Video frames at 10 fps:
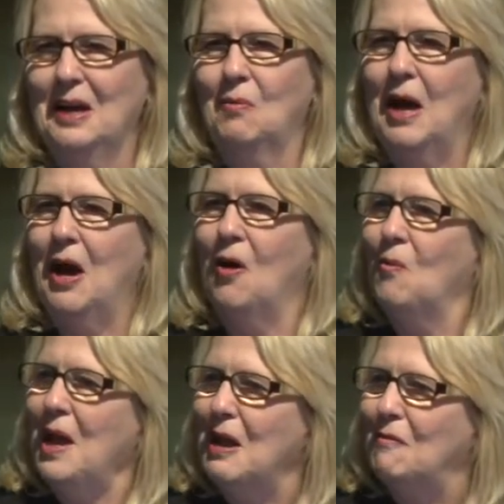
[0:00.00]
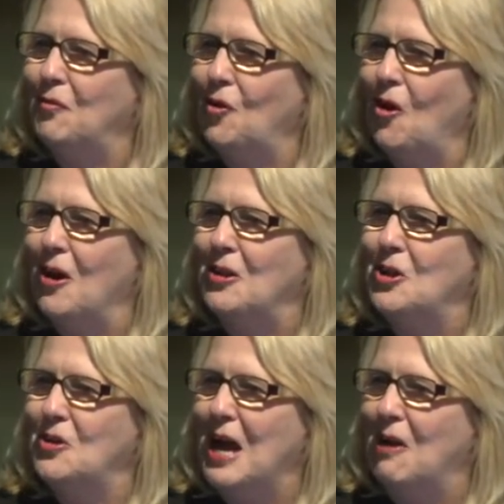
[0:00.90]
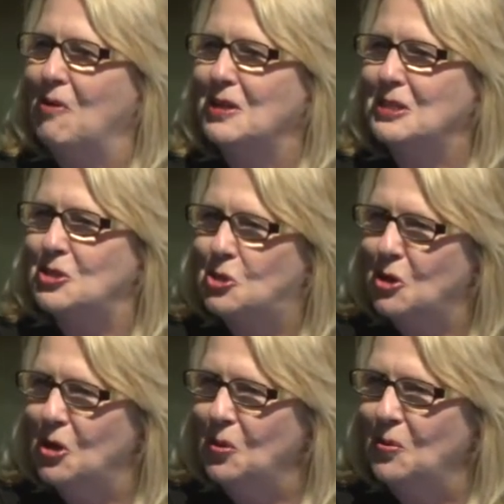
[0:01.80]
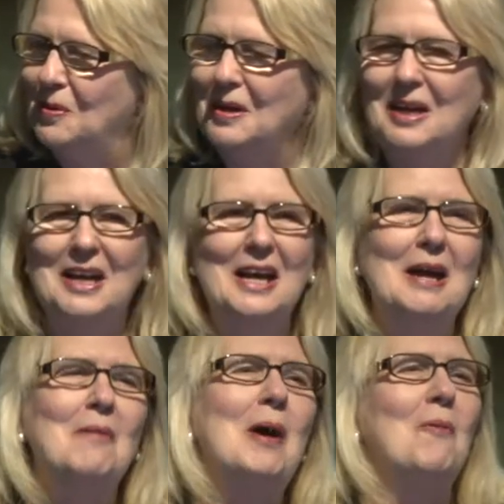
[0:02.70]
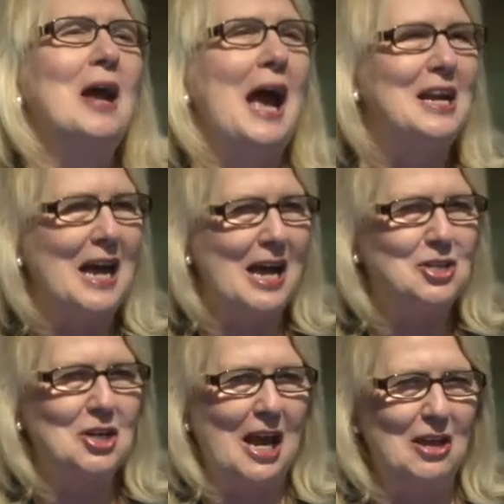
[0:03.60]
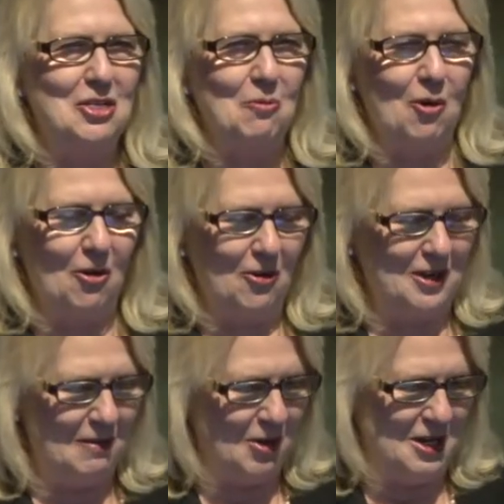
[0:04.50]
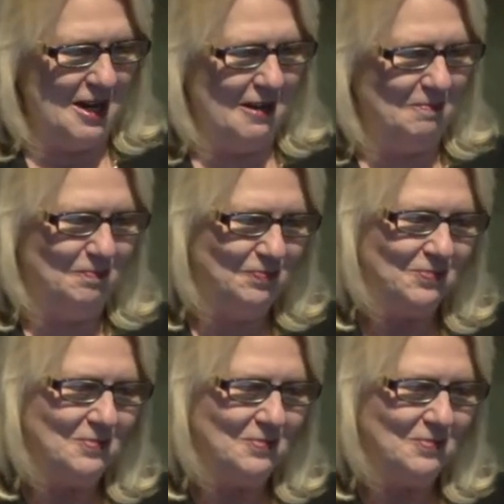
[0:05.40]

Well, we in Florida knew that wasn't true, but we had to educate the world, and we did.